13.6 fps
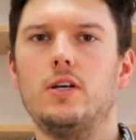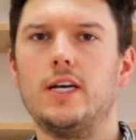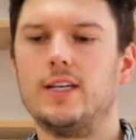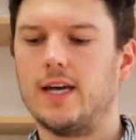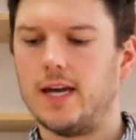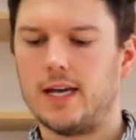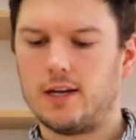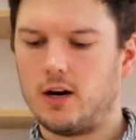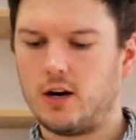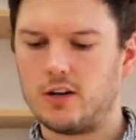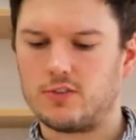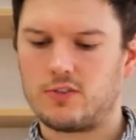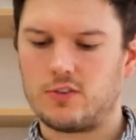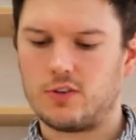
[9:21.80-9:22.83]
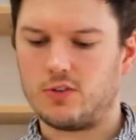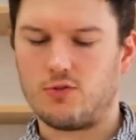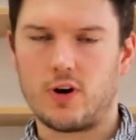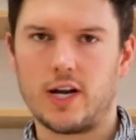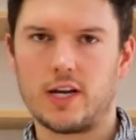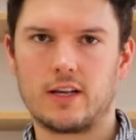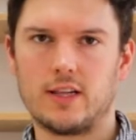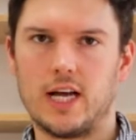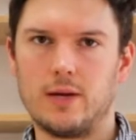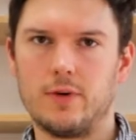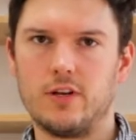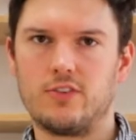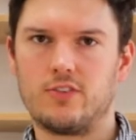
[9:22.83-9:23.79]
In a hot, dry
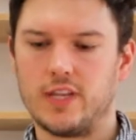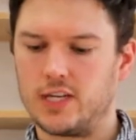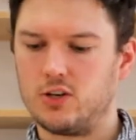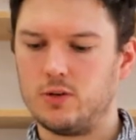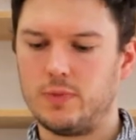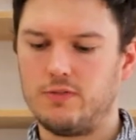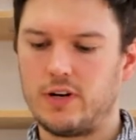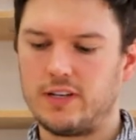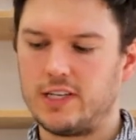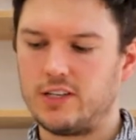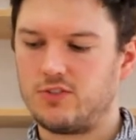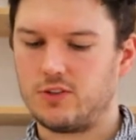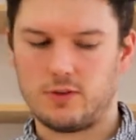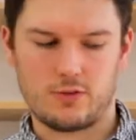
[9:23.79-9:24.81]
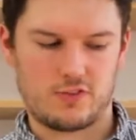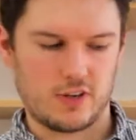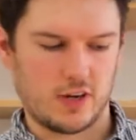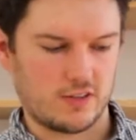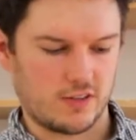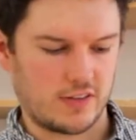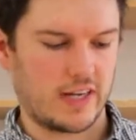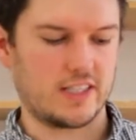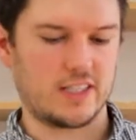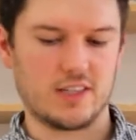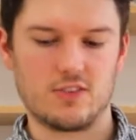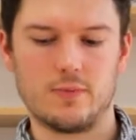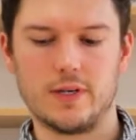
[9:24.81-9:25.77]
climate, they could be ready to start
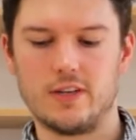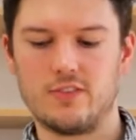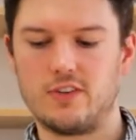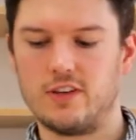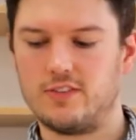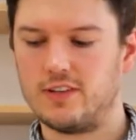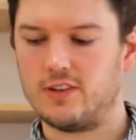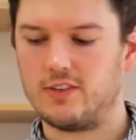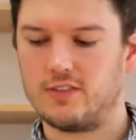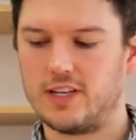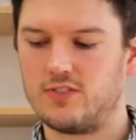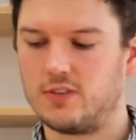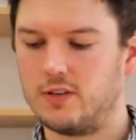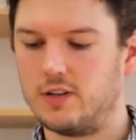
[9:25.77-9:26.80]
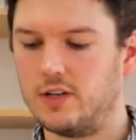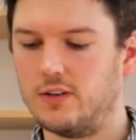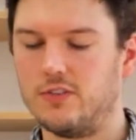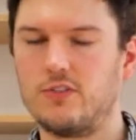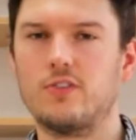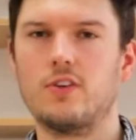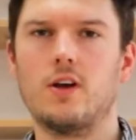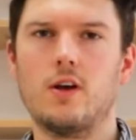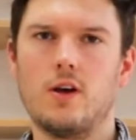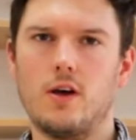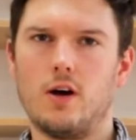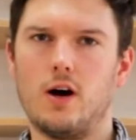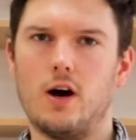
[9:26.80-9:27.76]
attaching to pieces in as little as
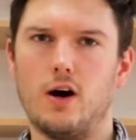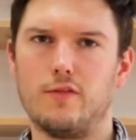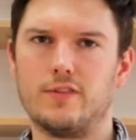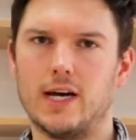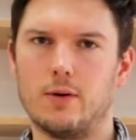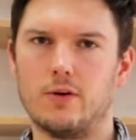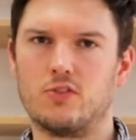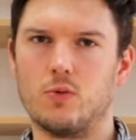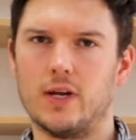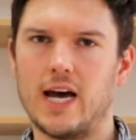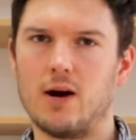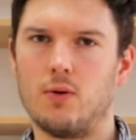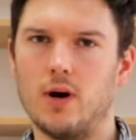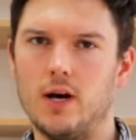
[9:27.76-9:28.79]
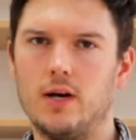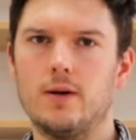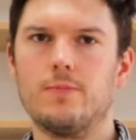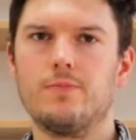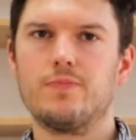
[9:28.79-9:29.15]
half an hour to an hour.